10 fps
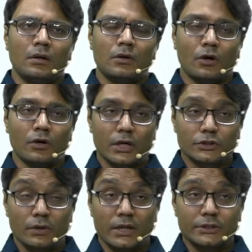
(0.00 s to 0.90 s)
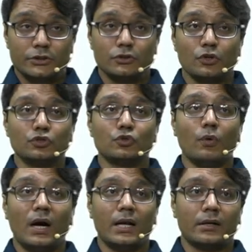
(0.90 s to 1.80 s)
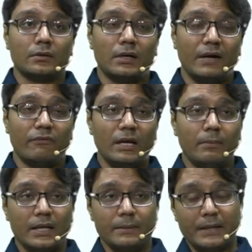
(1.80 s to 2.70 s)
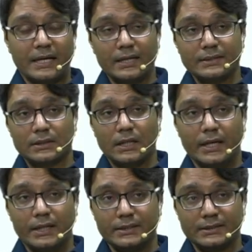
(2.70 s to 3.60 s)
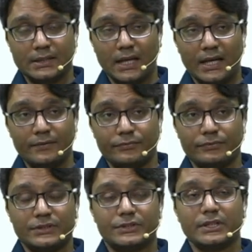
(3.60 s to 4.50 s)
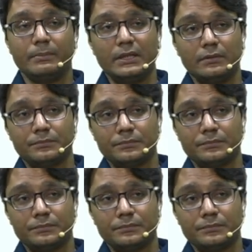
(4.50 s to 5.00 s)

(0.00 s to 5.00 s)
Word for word: congratulate those who are available in panel in this live streaming,